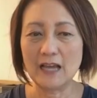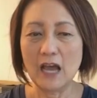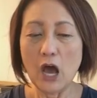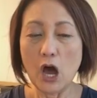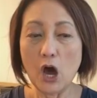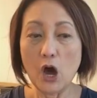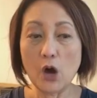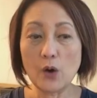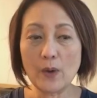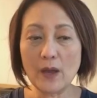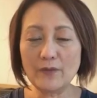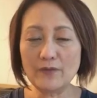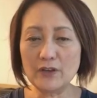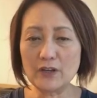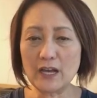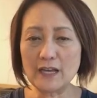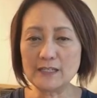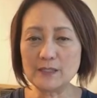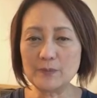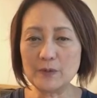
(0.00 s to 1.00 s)
Oh, have you
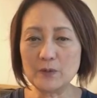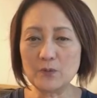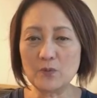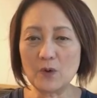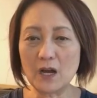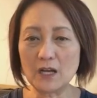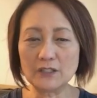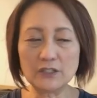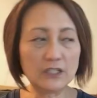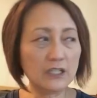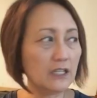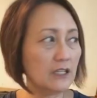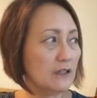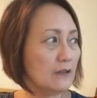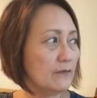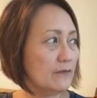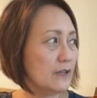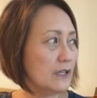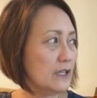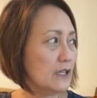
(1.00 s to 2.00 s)
guys been watching the
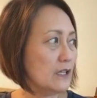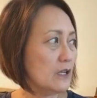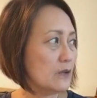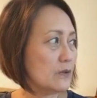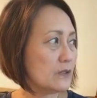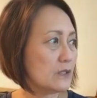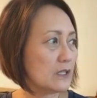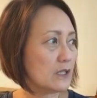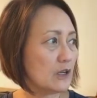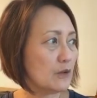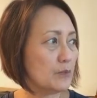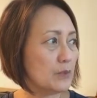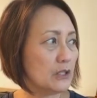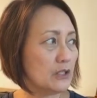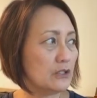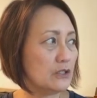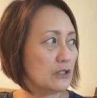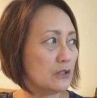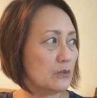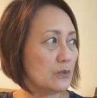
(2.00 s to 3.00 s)
videos that I've been
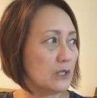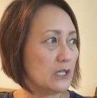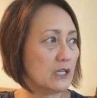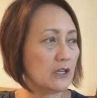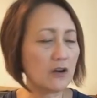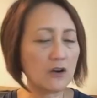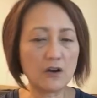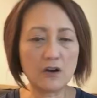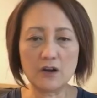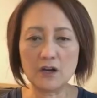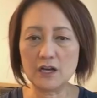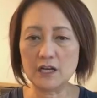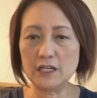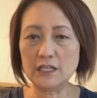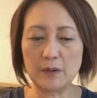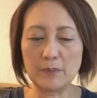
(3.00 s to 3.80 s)
doing on